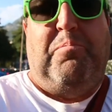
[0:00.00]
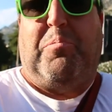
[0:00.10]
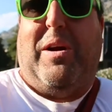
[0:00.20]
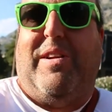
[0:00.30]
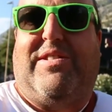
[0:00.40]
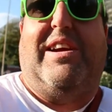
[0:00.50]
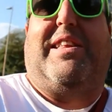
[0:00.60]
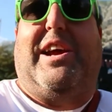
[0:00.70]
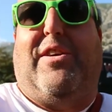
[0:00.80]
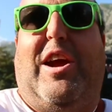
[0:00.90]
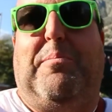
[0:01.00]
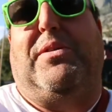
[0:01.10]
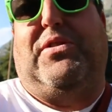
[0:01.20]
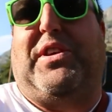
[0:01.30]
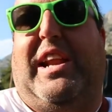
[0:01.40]
Apparently it's not that great, but
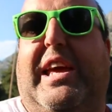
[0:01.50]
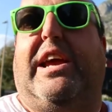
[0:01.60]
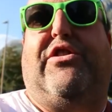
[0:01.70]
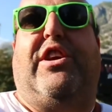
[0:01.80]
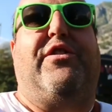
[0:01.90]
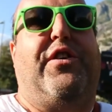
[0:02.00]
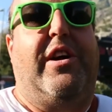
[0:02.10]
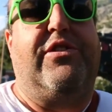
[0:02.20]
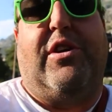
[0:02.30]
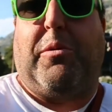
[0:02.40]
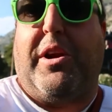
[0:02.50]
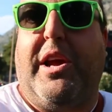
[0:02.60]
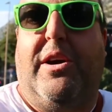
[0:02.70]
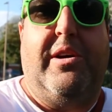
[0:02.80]
it's just kind of kitschy and fun, so we're gonna go.